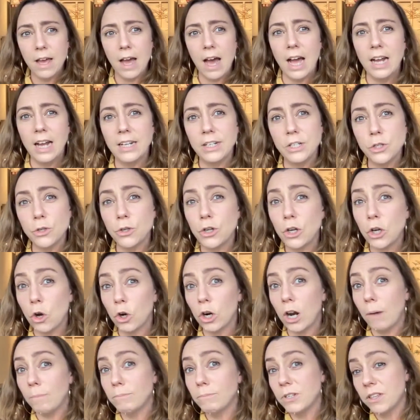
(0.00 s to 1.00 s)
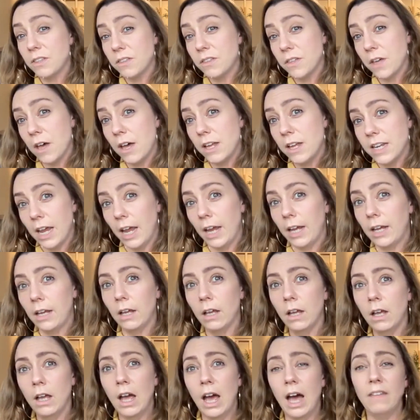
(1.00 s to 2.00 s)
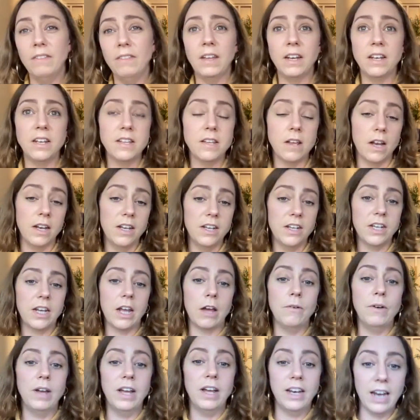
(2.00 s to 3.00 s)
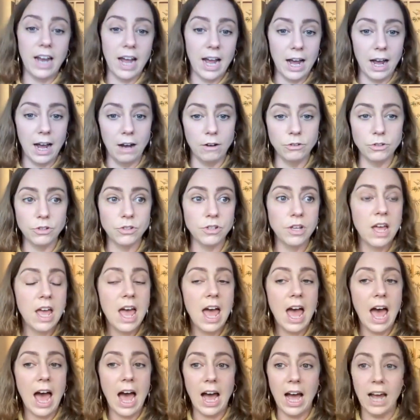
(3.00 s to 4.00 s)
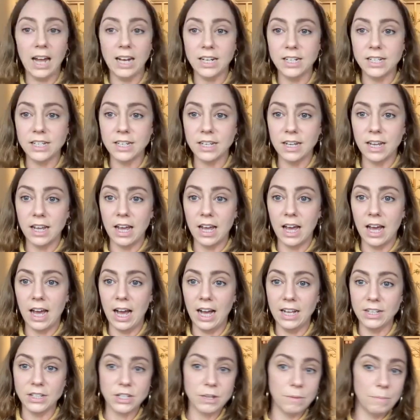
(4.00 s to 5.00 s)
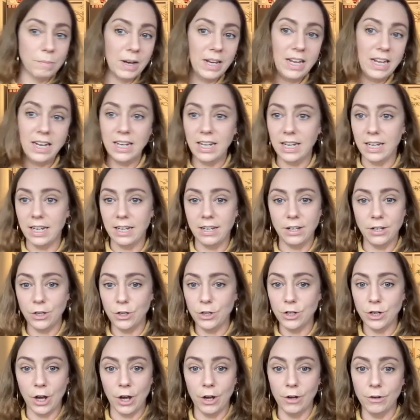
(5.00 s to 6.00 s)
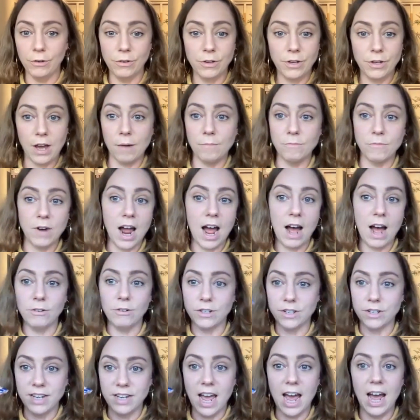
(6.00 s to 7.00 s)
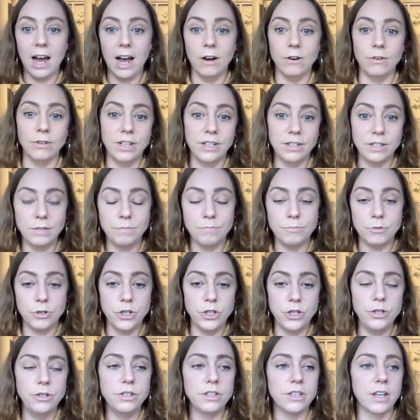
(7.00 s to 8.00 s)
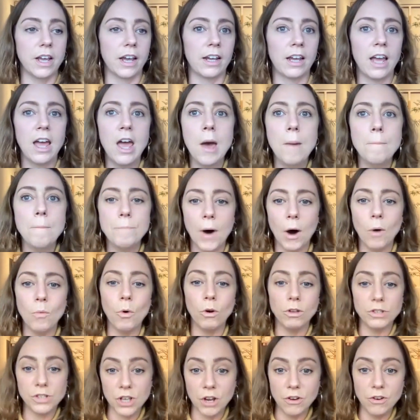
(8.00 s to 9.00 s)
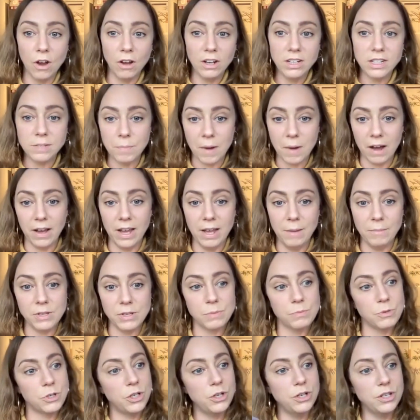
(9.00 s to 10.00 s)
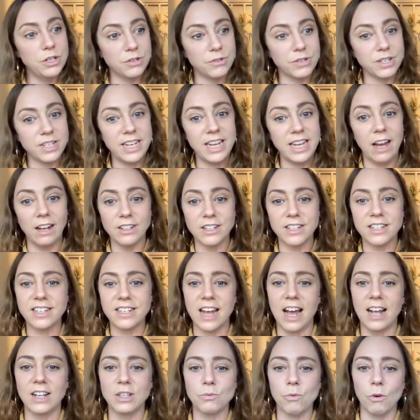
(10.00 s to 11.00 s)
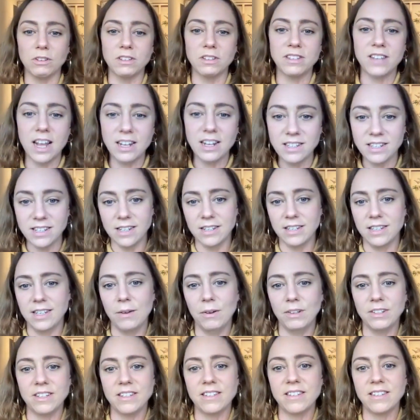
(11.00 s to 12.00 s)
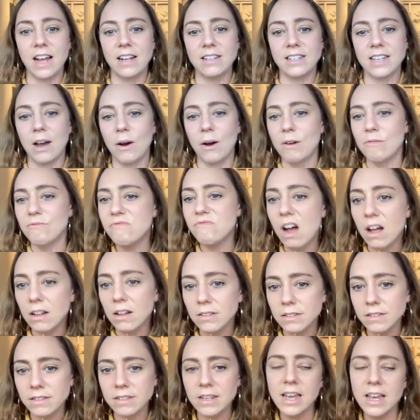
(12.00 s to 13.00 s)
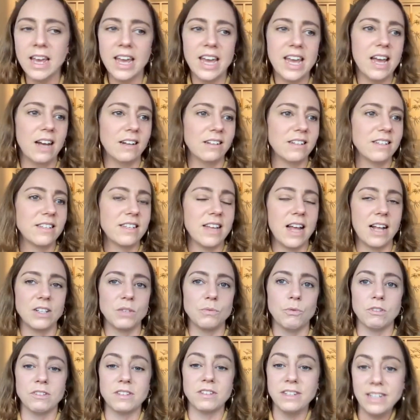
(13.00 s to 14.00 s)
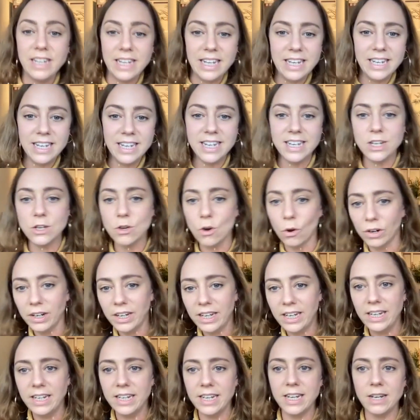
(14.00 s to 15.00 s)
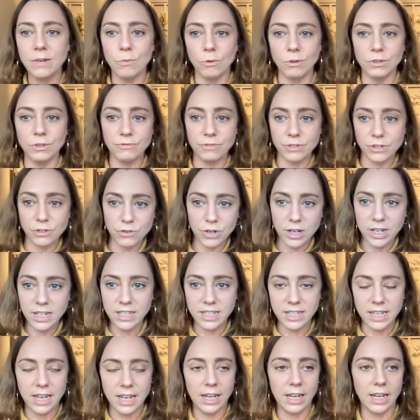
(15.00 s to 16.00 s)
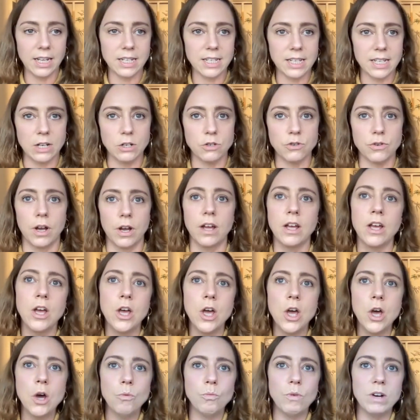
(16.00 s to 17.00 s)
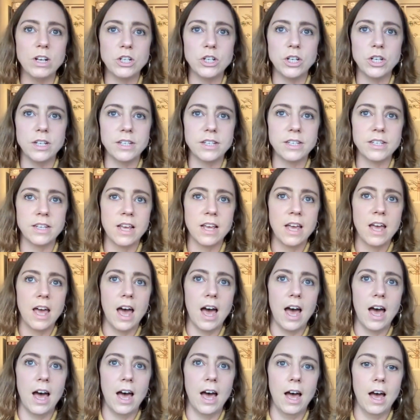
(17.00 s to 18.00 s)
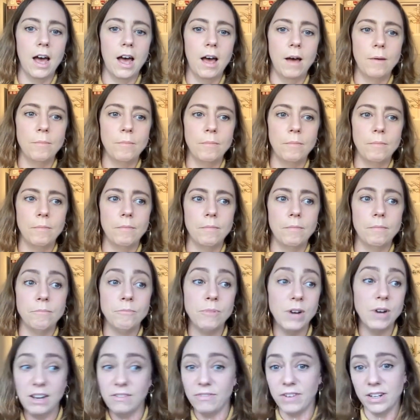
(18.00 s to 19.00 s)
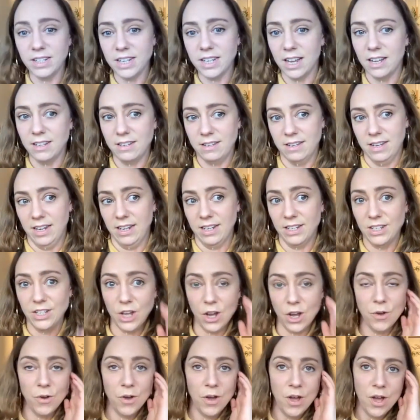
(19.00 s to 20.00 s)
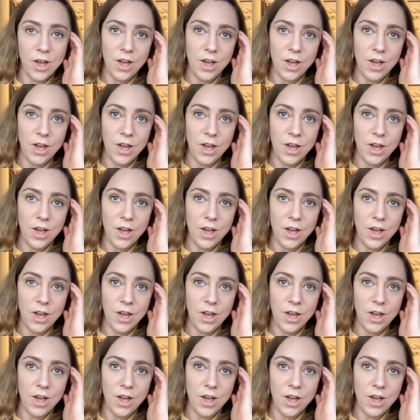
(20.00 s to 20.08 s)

and sort of got up to thirding and then decided to go in-house and has completely, come round and now is producing. But what's so nice about him as a producer is he understands what set is. He understands how it runs. He understands what's needed, not needed, what's frustrating, etc., which is really fantastic. So